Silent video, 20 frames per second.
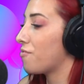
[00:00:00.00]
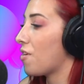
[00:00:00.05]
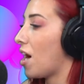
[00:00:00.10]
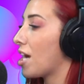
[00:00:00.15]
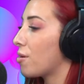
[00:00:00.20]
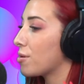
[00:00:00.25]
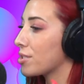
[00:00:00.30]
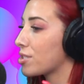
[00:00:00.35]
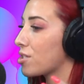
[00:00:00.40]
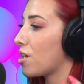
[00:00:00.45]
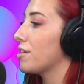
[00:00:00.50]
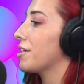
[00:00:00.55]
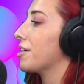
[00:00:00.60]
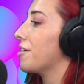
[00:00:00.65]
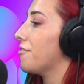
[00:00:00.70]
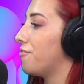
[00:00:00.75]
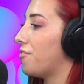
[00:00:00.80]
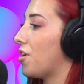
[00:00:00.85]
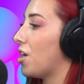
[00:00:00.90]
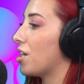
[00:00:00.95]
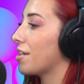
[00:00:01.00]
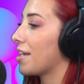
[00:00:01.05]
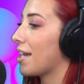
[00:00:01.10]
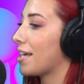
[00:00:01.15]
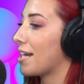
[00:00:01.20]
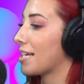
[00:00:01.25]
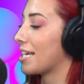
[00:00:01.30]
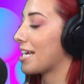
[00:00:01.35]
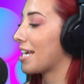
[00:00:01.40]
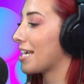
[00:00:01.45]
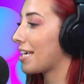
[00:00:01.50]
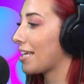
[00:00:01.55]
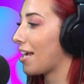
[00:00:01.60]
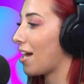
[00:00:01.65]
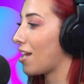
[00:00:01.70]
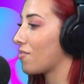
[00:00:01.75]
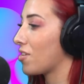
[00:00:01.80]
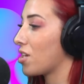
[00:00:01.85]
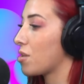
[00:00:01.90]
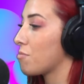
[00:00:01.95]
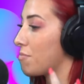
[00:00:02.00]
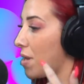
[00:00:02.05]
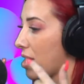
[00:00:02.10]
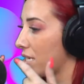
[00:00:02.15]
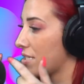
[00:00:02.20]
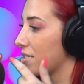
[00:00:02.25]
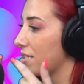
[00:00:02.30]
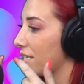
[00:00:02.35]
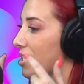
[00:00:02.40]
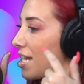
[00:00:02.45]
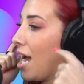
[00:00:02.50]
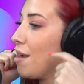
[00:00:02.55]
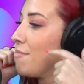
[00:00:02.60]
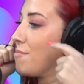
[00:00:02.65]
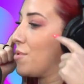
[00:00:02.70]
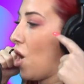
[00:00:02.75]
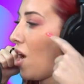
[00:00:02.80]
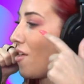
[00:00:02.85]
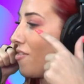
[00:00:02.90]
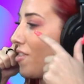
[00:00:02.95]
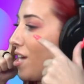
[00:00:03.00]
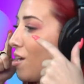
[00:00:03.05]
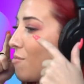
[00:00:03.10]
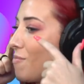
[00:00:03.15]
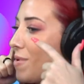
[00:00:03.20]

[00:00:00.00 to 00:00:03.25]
I always call it like a funk, and I can't get out of it. Mentally, I'm not there.